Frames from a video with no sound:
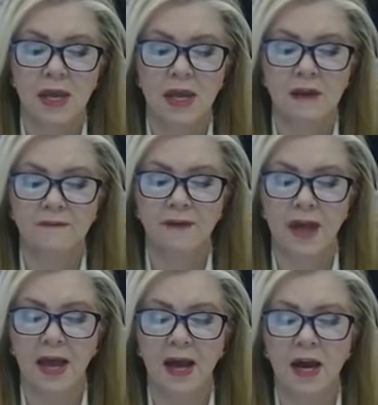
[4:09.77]
if
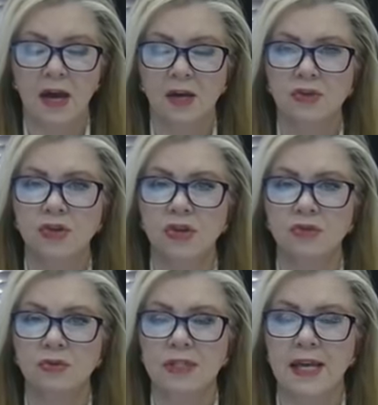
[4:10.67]
uh,
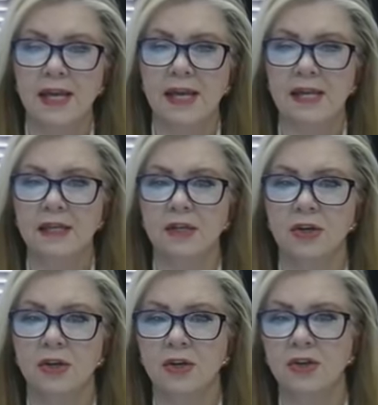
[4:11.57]
you
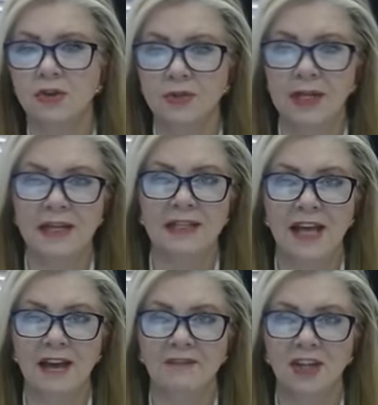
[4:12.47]
take unit
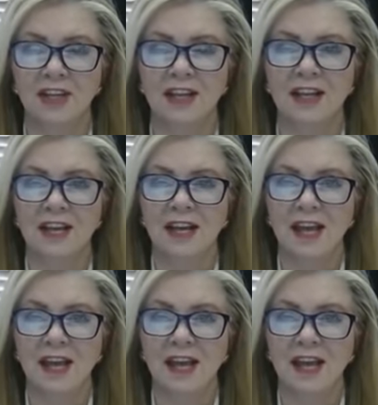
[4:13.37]
level